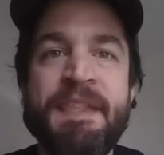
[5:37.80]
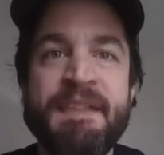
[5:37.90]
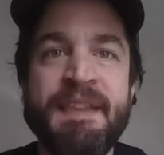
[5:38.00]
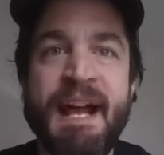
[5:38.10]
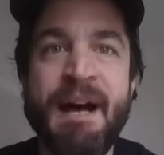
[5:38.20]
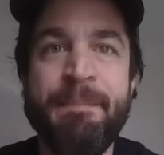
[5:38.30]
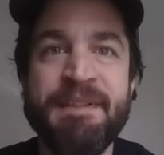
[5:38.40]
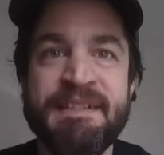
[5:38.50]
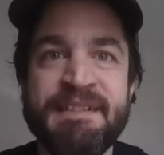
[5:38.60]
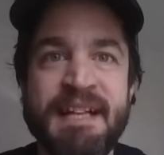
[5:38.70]
one thing that
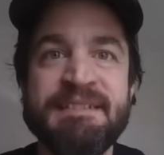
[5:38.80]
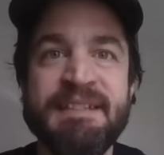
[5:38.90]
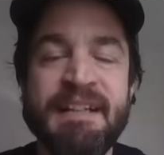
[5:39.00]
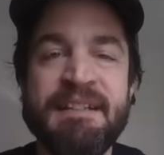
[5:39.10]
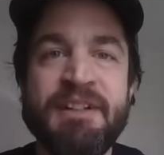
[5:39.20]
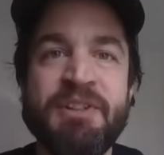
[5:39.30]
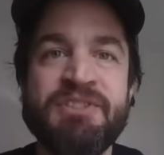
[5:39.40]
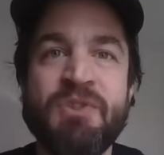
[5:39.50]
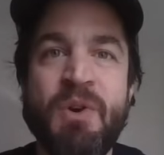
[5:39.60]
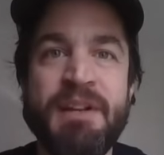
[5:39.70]
happens is that secondary
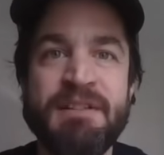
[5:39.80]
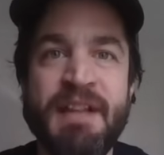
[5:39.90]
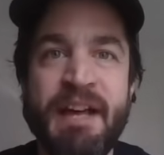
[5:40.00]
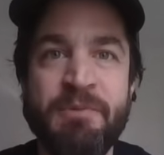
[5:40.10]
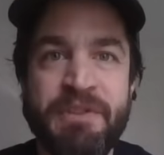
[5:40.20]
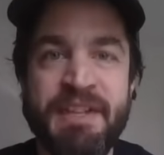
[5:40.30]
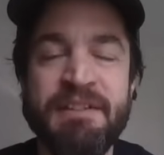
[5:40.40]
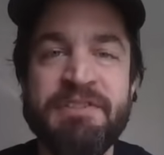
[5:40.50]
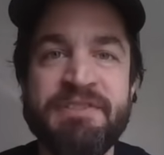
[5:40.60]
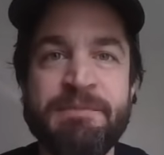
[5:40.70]
scoring line with
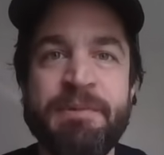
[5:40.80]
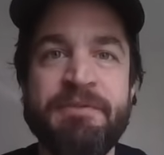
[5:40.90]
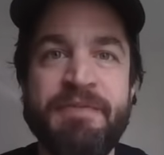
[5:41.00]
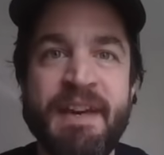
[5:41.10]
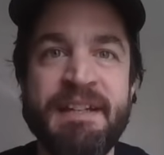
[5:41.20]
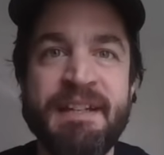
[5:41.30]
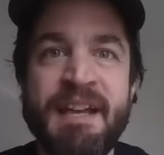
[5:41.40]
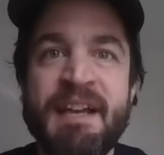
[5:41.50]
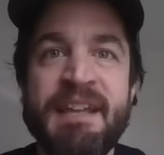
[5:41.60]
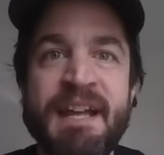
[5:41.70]
Ehlers and
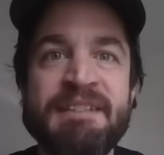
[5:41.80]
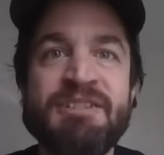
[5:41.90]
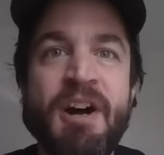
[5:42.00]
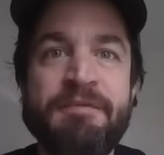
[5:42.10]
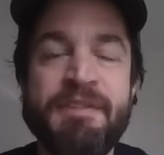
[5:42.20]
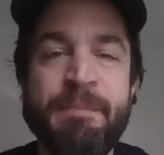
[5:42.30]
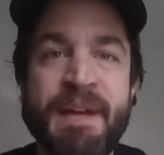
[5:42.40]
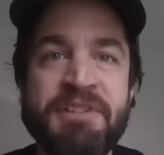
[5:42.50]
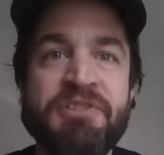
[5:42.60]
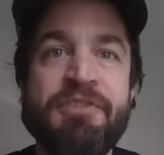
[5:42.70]
Perfetti gets off the
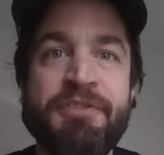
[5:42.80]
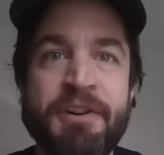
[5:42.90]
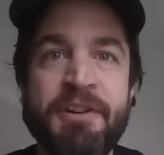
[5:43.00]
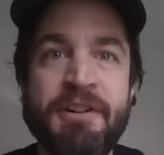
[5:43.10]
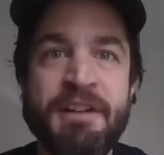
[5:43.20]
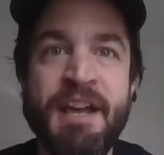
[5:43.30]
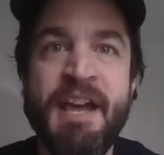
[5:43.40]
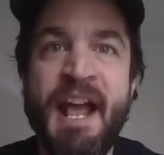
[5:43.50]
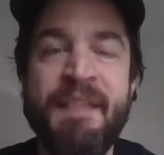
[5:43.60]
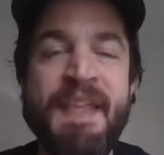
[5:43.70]
bench third,
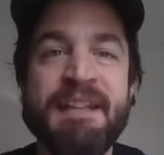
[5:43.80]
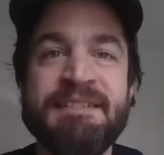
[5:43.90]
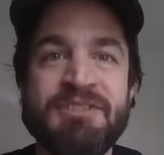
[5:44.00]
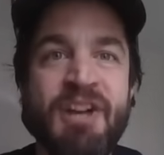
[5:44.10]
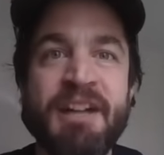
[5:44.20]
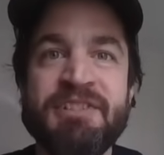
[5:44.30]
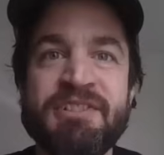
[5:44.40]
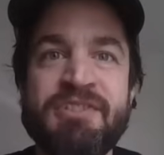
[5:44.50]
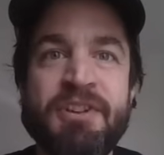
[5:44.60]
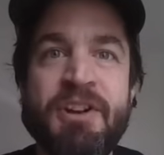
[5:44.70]
and that's not
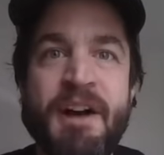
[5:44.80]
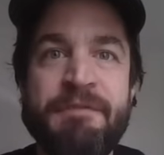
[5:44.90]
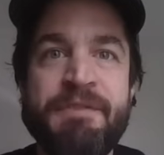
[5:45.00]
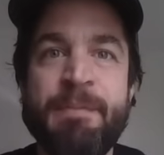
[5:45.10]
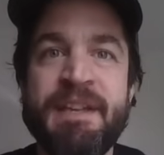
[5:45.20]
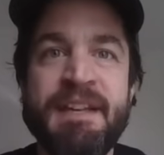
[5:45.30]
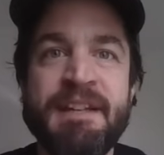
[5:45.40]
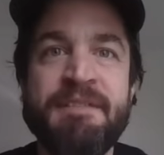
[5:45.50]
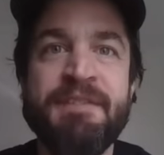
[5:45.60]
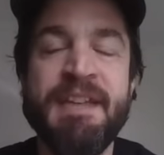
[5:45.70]
just third off the
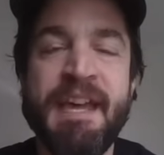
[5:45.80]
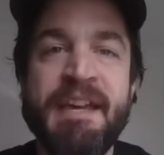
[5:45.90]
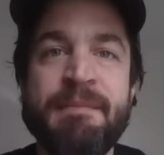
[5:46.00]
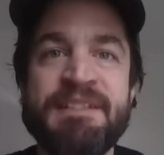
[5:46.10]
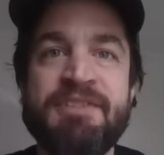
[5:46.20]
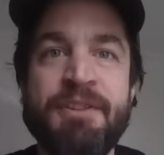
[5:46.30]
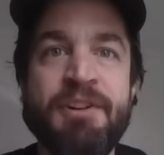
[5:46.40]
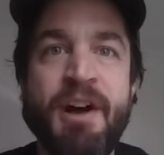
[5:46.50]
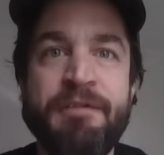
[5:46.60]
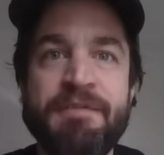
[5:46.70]
beginning of a game, it's
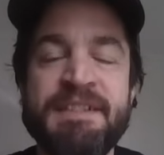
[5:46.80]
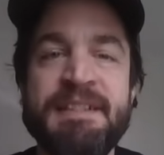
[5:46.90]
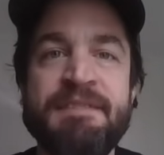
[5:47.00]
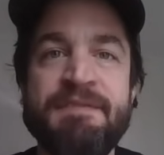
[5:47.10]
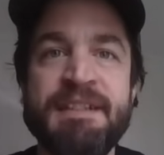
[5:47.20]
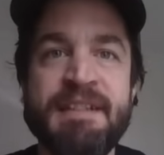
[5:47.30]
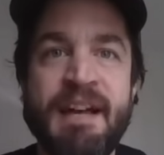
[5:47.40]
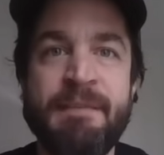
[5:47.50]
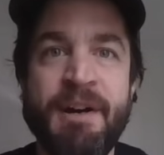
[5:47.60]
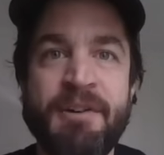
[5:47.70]
third off of a T V
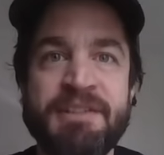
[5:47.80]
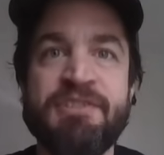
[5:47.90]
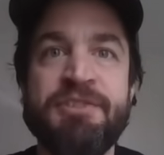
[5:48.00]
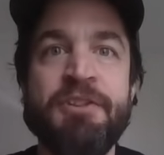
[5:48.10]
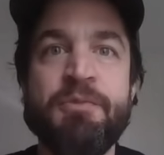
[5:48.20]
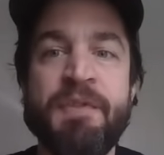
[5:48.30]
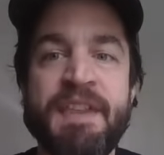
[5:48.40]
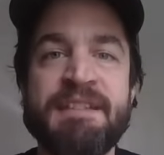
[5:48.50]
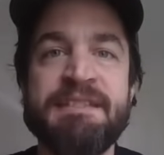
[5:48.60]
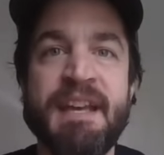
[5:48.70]
timeout. It's third when
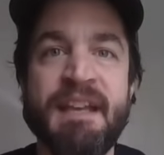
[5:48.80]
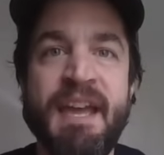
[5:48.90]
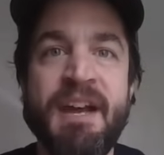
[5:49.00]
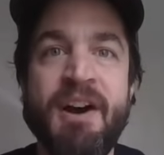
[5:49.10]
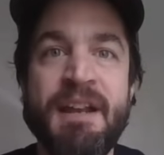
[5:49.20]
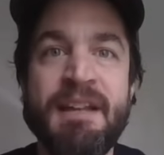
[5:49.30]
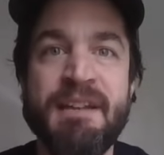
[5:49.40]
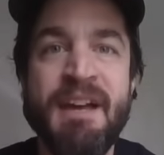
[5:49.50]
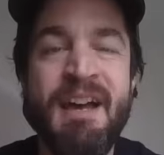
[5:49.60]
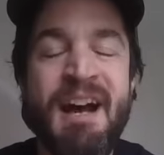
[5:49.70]
things get
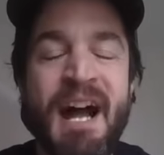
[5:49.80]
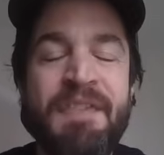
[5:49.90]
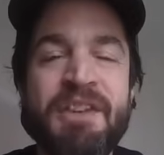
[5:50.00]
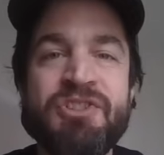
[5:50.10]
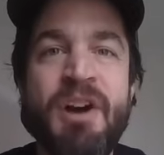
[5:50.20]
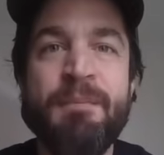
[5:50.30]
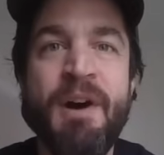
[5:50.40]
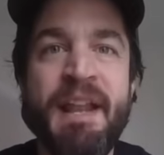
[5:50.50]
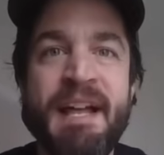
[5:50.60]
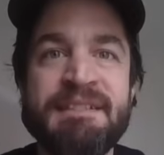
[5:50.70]
chaotic. I think Sean
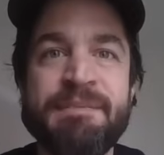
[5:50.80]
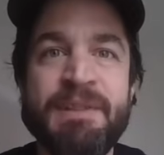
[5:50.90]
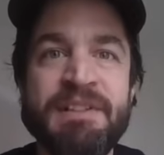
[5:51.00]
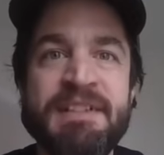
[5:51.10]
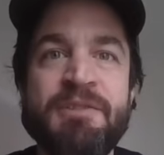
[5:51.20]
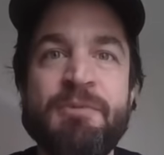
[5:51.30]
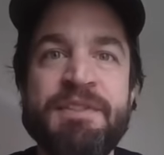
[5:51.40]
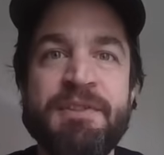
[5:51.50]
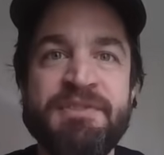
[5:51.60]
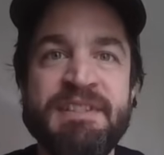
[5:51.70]
Monahan's ability to
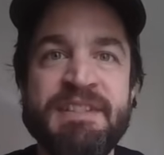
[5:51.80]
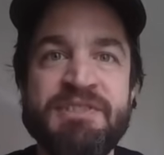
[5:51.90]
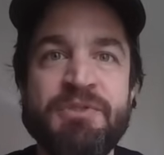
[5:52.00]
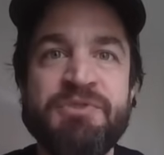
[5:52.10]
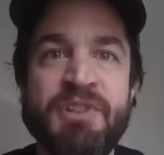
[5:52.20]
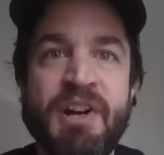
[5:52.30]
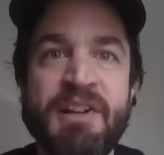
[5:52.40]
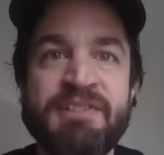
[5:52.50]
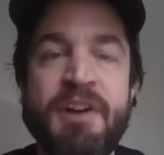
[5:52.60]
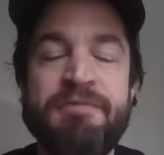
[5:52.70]
win those D-zone
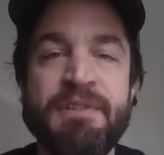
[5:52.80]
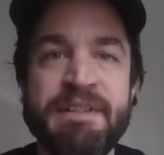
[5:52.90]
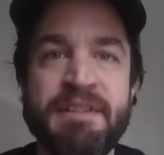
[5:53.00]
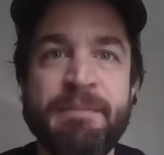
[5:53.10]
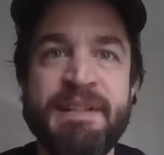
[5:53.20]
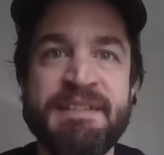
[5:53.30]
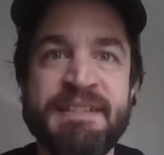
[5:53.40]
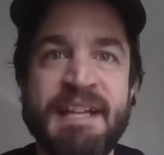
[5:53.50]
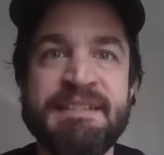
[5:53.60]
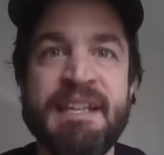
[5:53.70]
draws, offer a little bit of
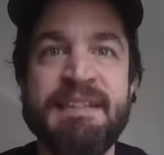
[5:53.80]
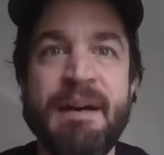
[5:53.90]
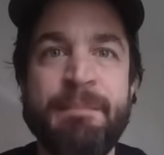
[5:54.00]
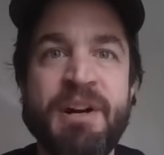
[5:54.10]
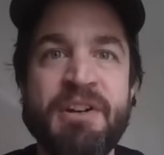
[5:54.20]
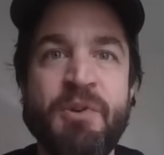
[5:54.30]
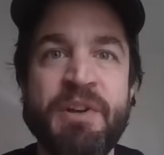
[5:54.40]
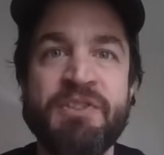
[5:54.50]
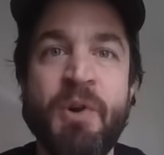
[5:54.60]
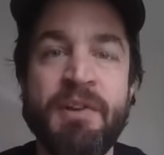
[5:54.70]
size, get that puck
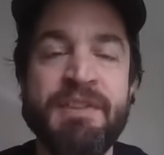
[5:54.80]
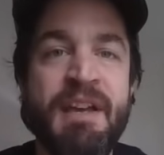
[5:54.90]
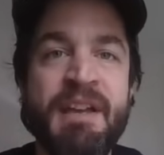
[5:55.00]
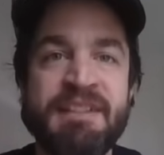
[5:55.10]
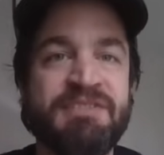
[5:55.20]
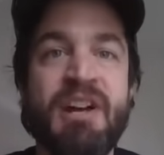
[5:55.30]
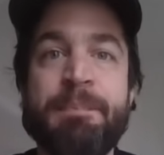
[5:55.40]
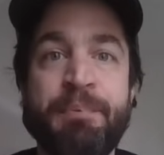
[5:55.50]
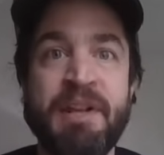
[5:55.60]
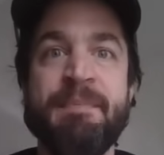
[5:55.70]
going north. He's not
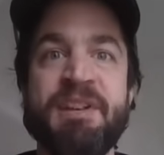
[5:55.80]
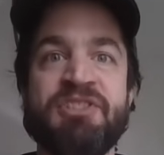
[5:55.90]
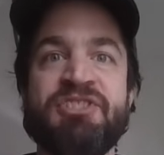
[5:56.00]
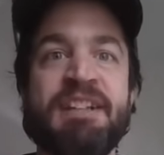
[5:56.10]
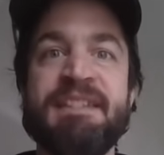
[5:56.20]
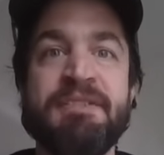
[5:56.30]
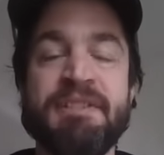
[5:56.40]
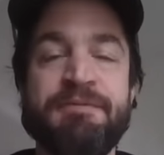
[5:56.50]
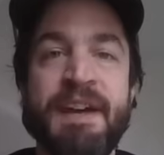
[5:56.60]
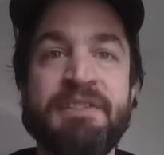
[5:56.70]
a premier shutdown
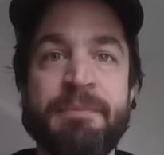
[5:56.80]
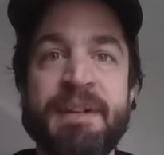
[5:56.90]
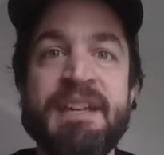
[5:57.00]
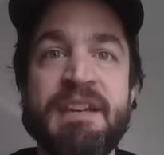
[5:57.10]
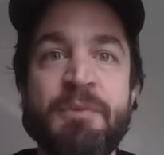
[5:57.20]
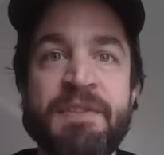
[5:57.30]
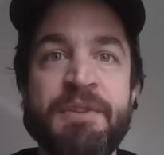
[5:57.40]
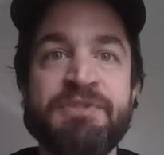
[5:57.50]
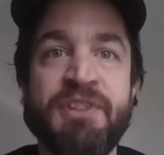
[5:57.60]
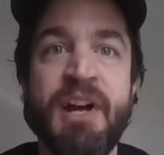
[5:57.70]
defender, but he can win
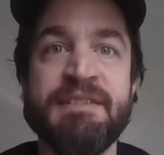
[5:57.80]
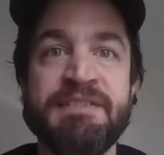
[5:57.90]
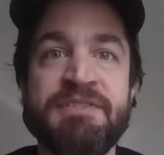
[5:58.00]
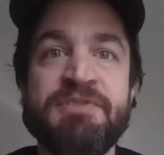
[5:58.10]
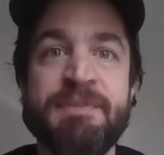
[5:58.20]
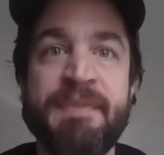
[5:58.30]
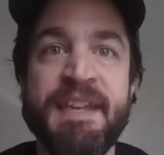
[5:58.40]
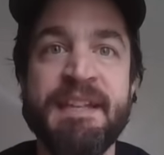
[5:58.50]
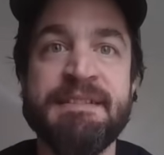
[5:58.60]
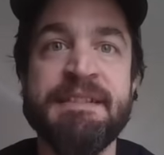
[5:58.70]
those draws and do some
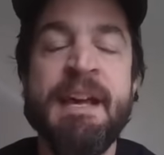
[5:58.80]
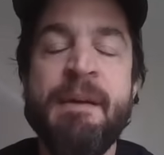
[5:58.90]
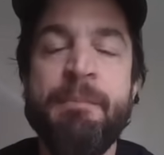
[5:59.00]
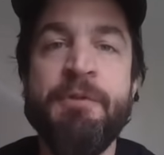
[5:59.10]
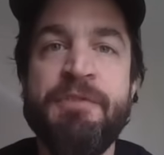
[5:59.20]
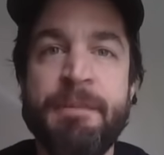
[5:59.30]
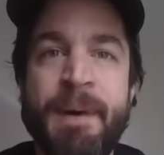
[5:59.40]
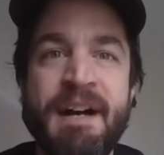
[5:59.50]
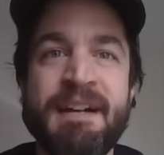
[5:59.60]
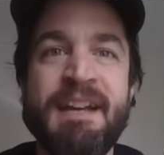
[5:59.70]
things, move the
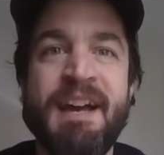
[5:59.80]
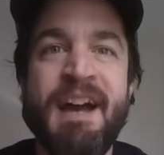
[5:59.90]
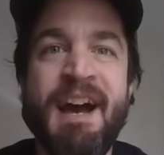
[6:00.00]
puck.